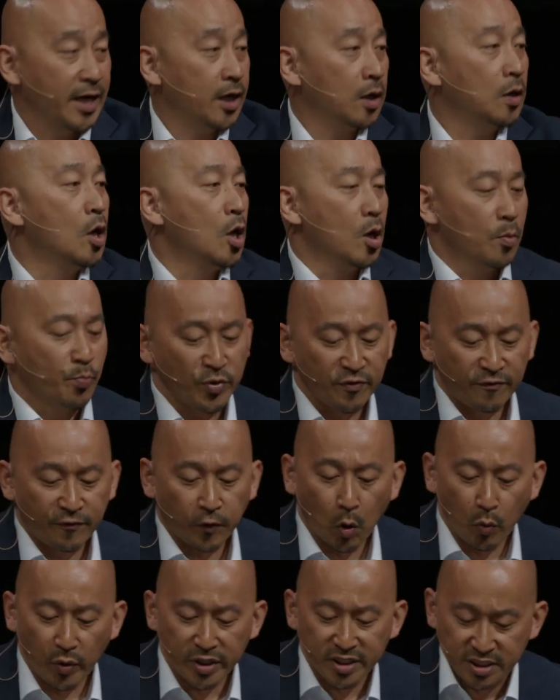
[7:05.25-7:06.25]
Now,
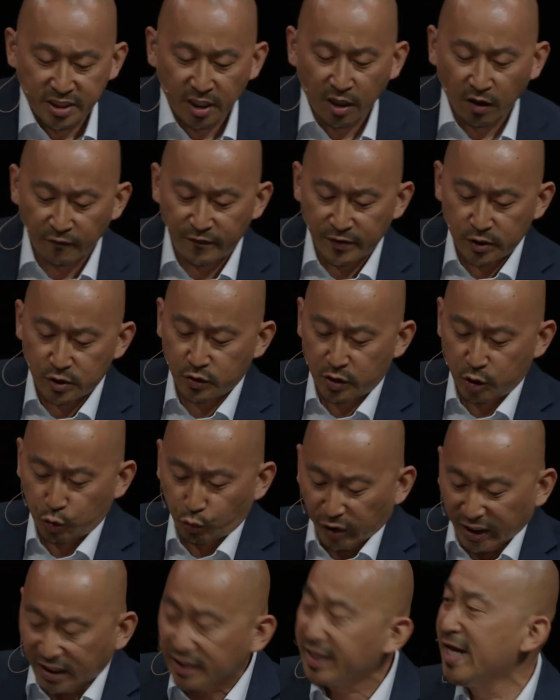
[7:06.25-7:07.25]
before we delve into
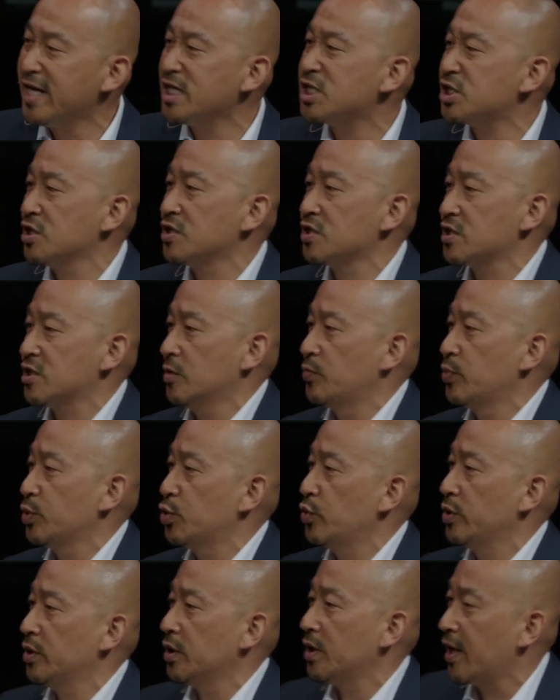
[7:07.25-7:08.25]
the relationship
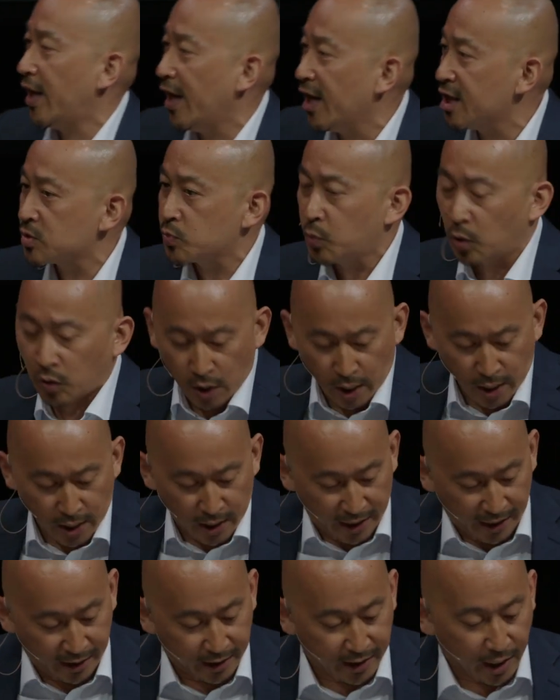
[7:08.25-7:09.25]
between gospel
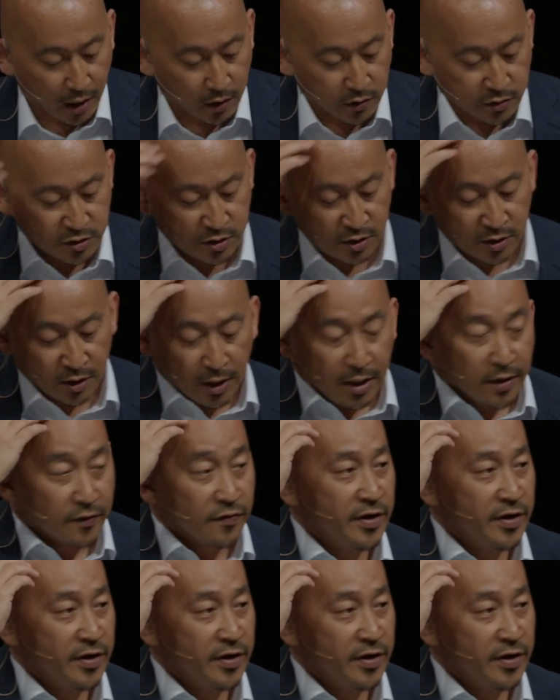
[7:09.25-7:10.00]
and culture,